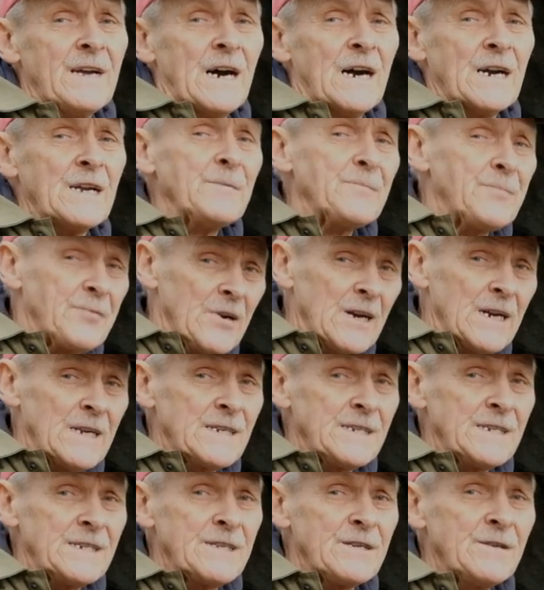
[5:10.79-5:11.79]
And in
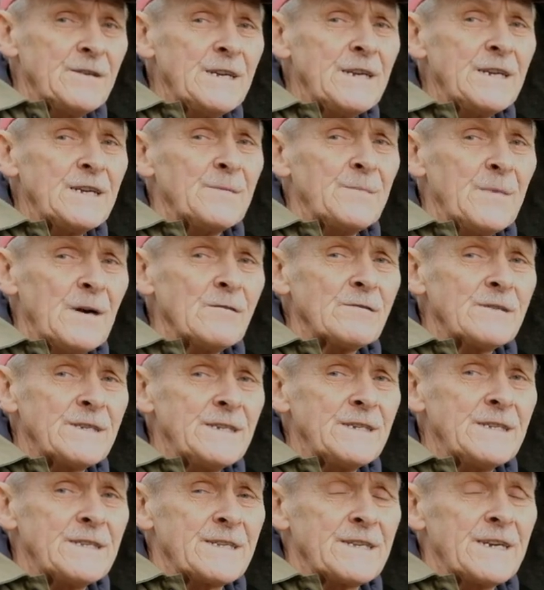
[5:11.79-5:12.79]
practice, you need a
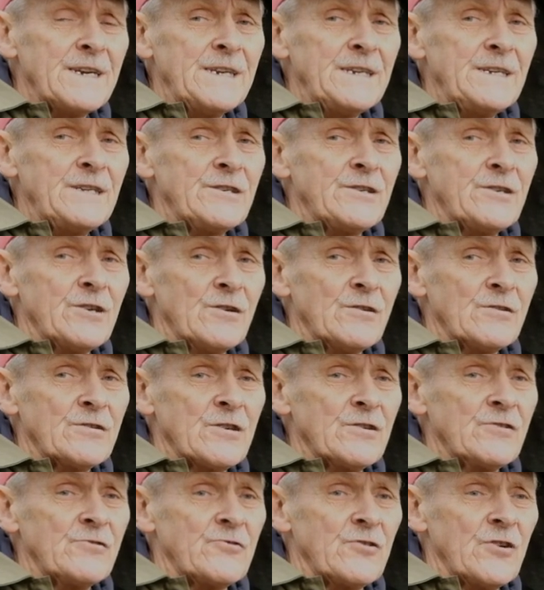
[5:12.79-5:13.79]
multi-stage charge
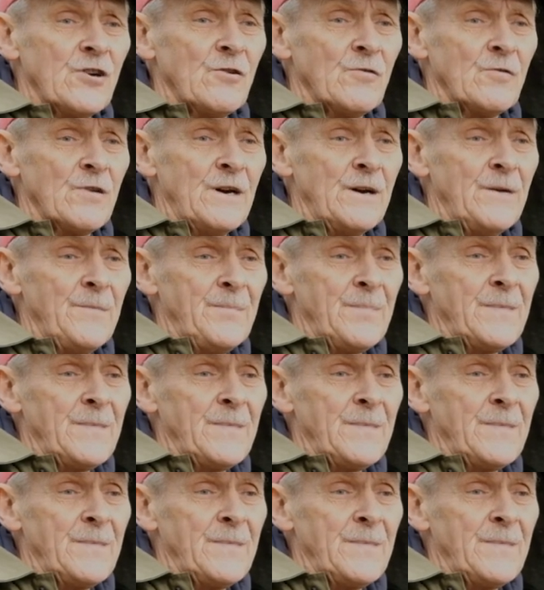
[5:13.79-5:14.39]
controller.